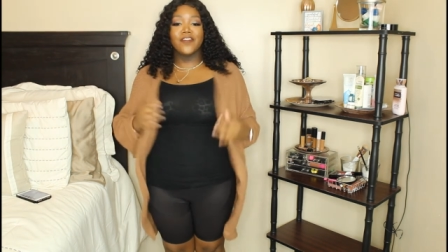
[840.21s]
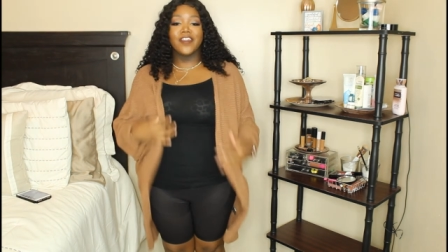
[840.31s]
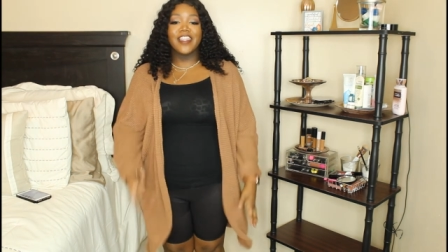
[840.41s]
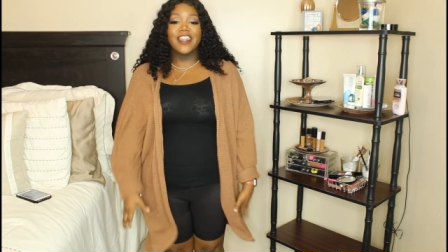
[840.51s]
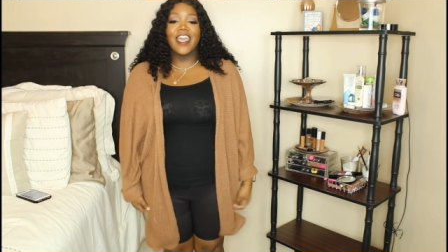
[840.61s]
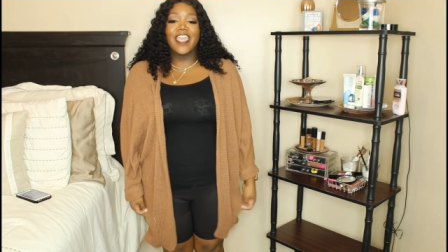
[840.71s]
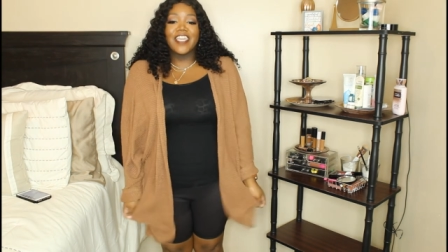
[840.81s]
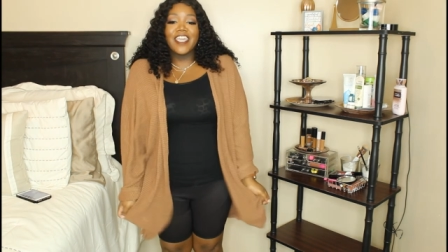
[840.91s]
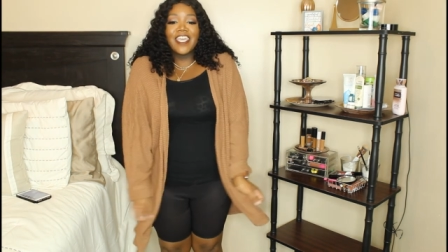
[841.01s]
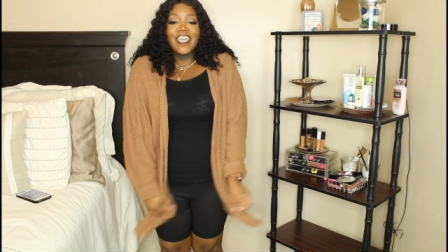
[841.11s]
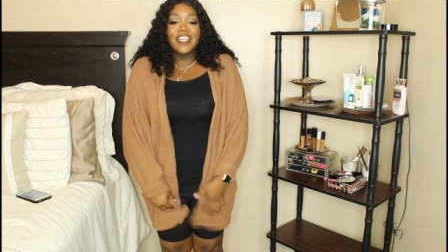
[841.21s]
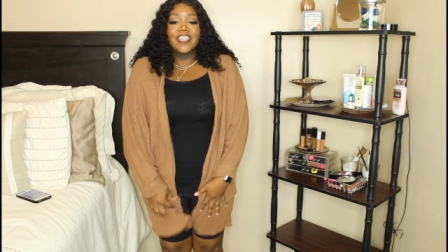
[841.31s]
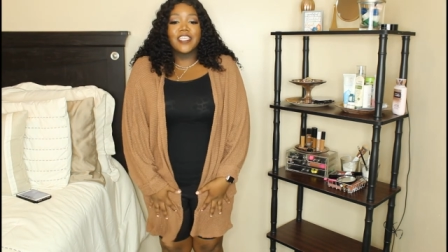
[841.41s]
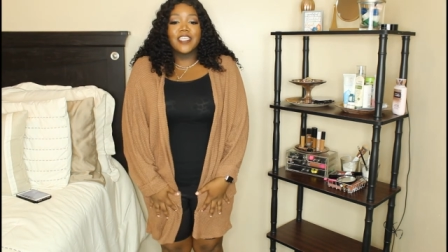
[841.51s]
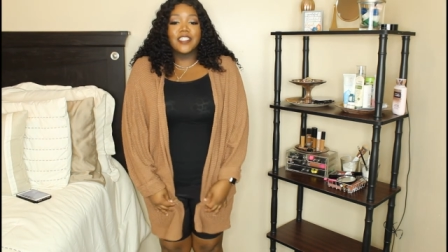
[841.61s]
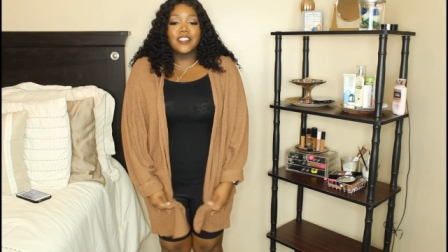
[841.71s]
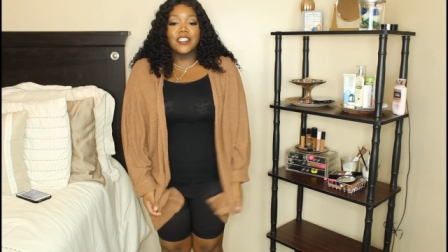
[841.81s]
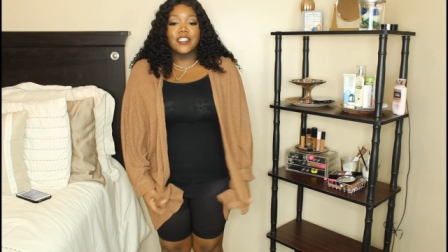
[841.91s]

really like this.